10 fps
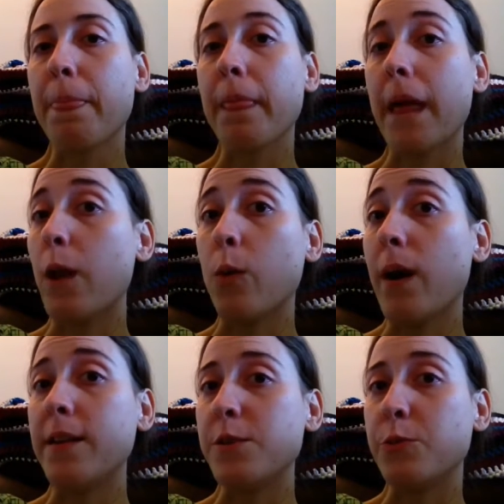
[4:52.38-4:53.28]
I don't
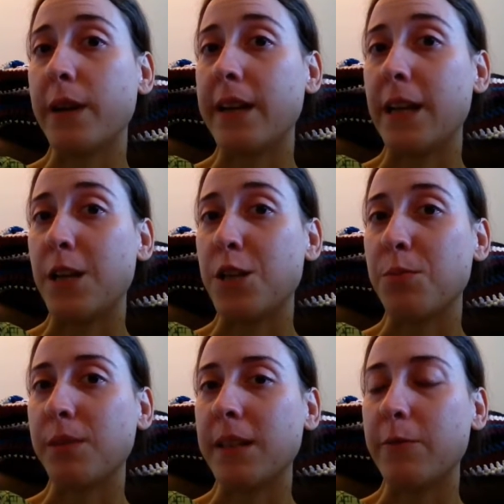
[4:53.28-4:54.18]
want to do radiation,
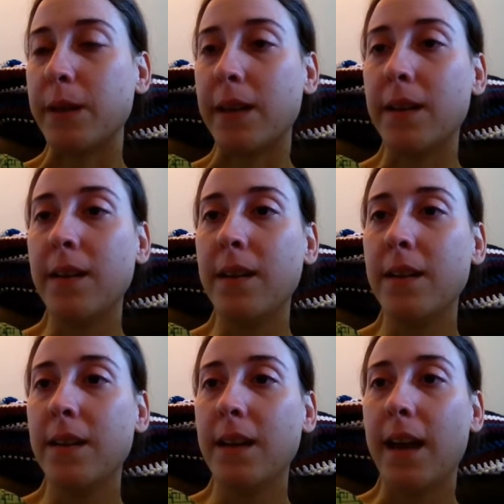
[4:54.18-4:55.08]
believe me.
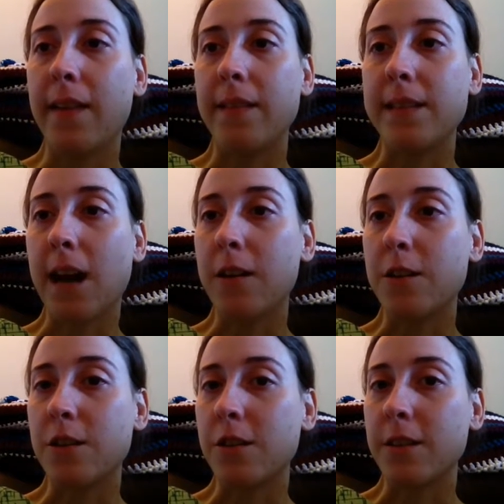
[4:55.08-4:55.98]
And the
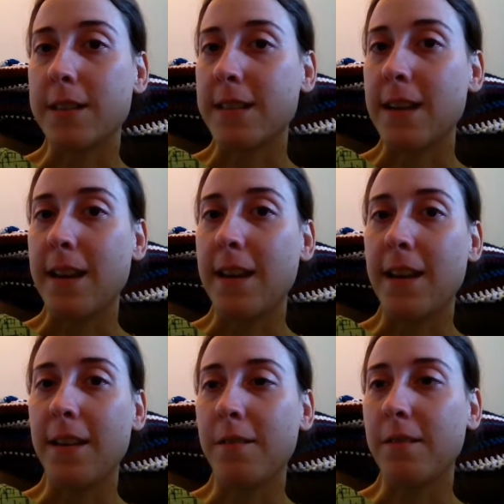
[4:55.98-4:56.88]
doctor, it's
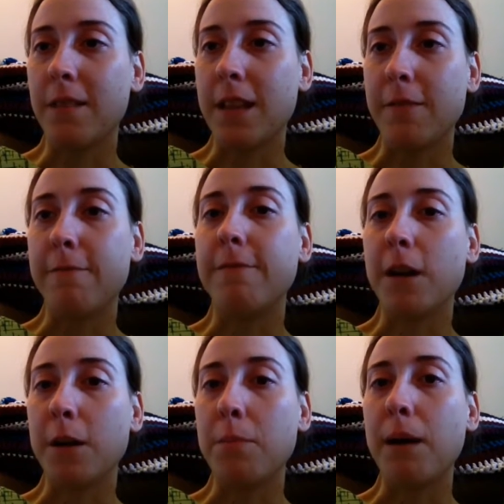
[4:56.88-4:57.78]
at the
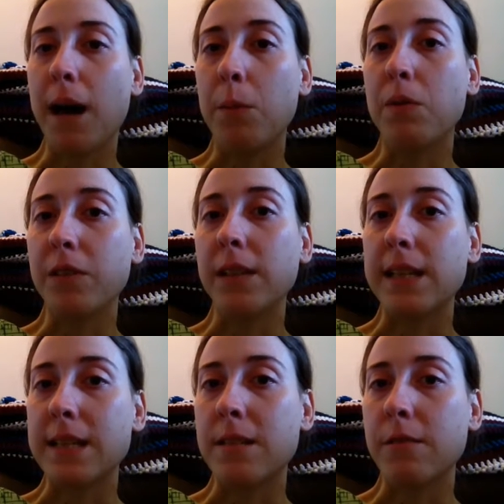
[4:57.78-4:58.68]
very bottom of the
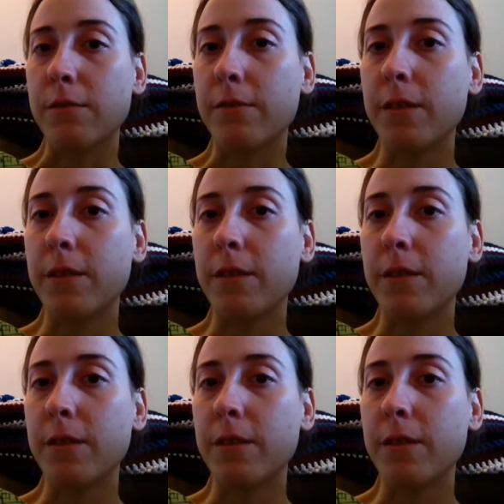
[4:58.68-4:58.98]
list of